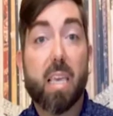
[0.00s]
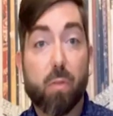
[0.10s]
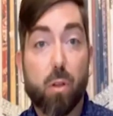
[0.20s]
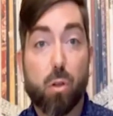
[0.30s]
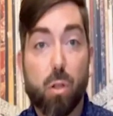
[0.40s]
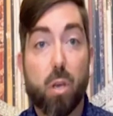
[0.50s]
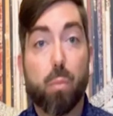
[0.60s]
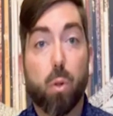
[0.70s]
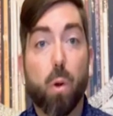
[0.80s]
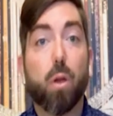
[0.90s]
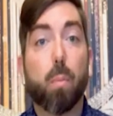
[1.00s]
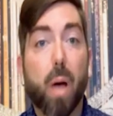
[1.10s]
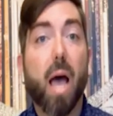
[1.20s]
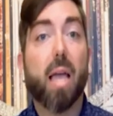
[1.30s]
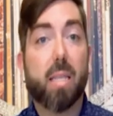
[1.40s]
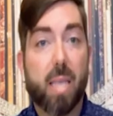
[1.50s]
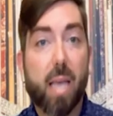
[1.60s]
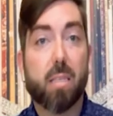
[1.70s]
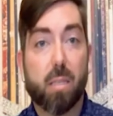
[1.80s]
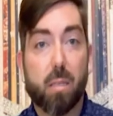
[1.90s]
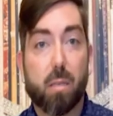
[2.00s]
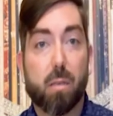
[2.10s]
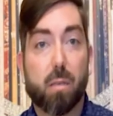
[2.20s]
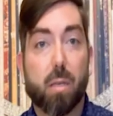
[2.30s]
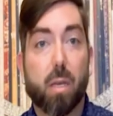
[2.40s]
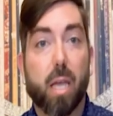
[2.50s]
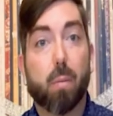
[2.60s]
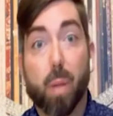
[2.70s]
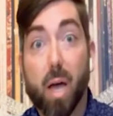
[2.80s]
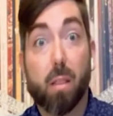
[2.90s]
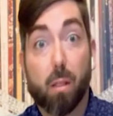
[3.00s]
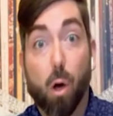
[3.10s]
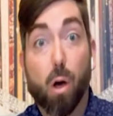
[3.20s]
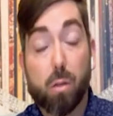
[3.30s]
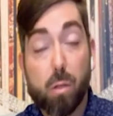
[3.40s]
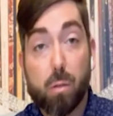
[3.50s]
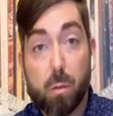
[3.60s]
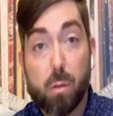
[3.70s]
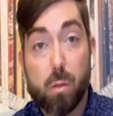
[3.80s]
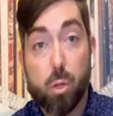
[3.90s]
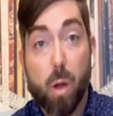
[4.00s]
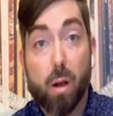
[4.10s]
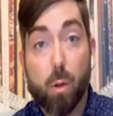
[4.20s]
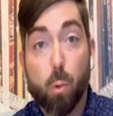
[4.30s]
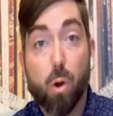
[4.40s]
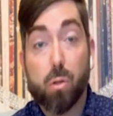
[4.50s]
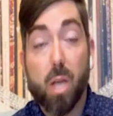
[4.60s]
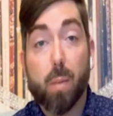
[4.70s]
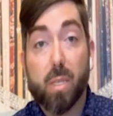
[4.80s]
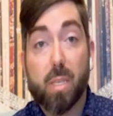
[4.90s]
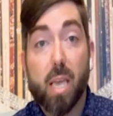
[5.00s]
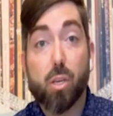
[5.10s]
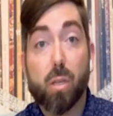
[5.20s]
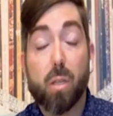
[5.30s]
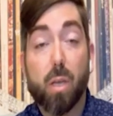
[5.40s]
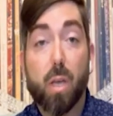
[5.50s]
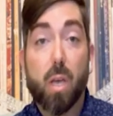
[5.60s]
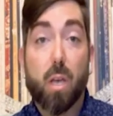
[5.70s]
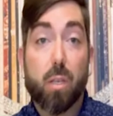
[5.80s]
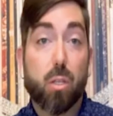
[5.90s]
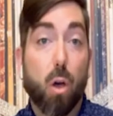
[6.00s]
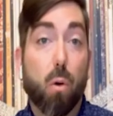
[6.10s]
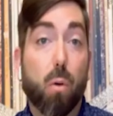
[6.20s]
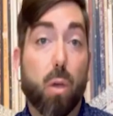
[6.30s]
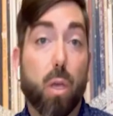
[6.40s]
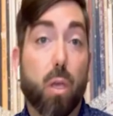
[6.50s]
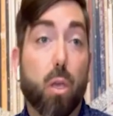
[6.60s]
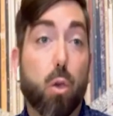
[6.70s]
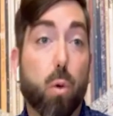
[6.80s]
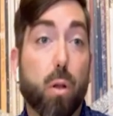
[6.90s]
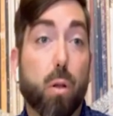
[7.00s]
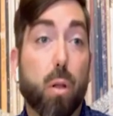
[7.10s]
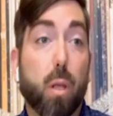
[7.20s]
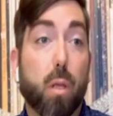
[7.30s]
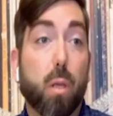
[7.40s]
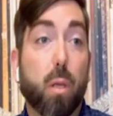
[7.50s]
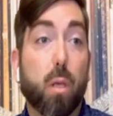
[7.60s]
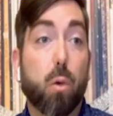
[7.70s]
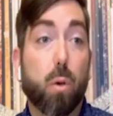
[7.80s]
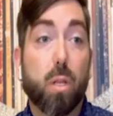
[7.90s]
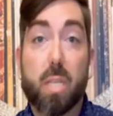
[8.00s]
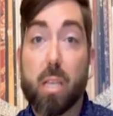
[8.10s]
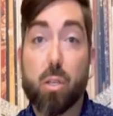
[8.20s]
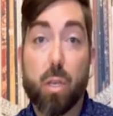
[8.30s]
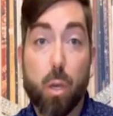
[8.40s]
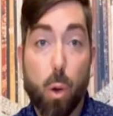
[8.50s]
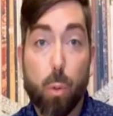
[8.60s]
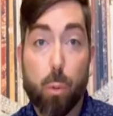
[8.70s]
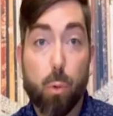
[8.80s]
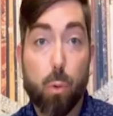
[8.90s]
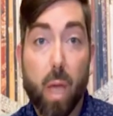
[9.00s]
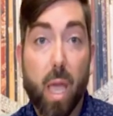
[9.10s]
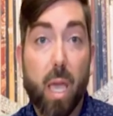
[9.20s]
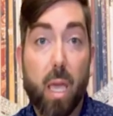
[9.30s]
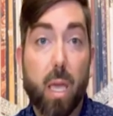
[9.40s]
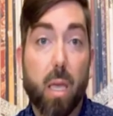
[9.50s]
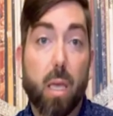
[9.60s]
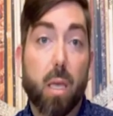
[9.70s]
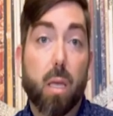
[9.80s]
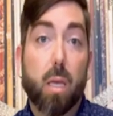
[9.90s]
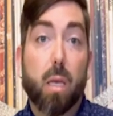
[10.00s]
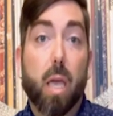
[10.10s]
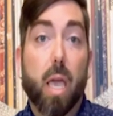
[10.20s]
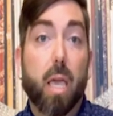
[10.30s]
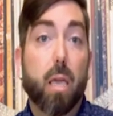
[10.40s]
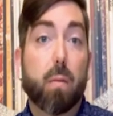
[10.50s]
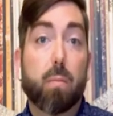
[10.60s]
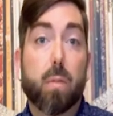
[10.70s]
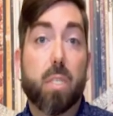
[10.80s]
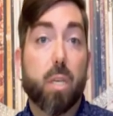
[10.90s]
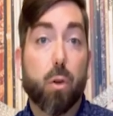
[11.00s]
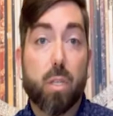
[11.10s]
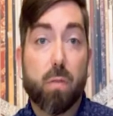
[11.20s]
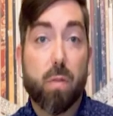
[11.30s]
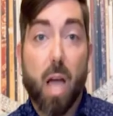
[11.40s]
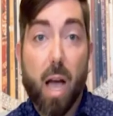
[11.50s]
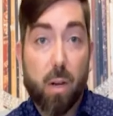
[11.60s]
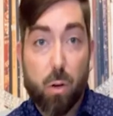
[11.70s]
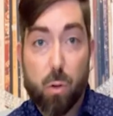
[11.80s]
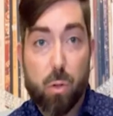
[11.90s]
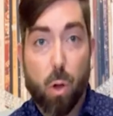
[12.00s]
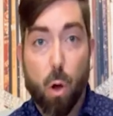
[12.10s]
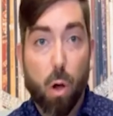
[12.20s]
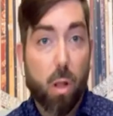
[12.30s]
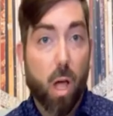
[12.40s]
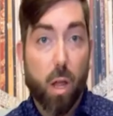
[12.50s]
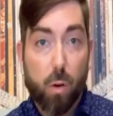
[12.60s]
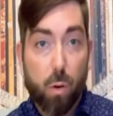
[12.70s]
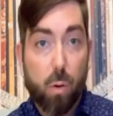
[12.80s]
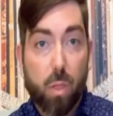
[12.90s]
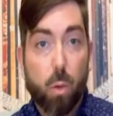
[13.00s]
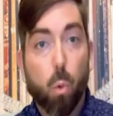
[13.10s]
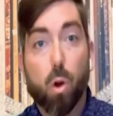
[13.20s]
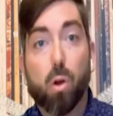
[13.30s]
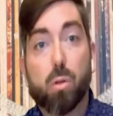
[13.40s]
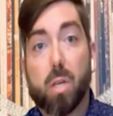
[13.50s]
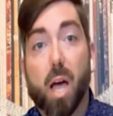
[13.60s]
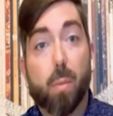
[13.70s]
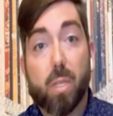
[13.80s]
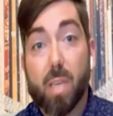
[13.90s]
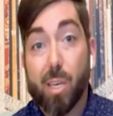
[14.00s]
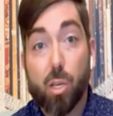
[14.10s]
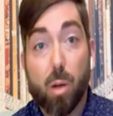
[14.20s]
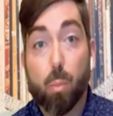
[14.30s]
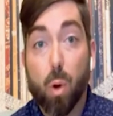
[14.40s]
given to the employer by Texas and by the laws surrounding workers' compensation. So you would essentially go through a series of doctors all under the workers' compensation